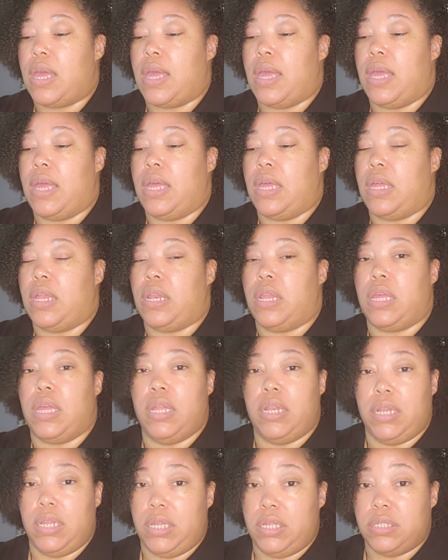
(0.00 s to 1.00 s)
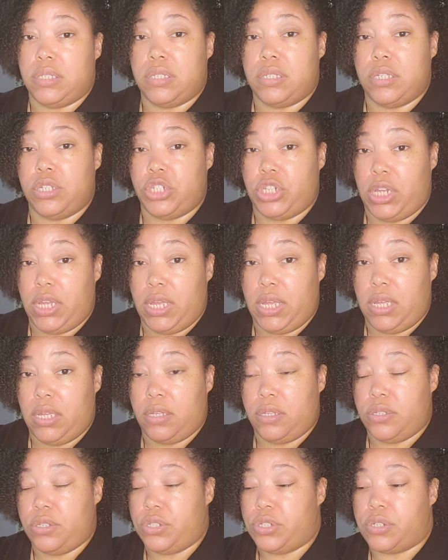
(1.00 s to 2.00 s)
and it needs to
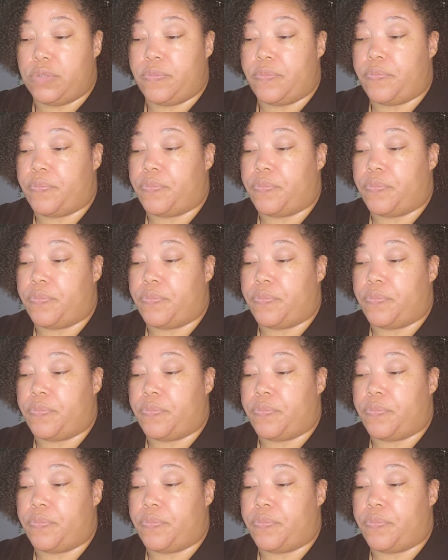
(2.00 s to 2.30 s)
change.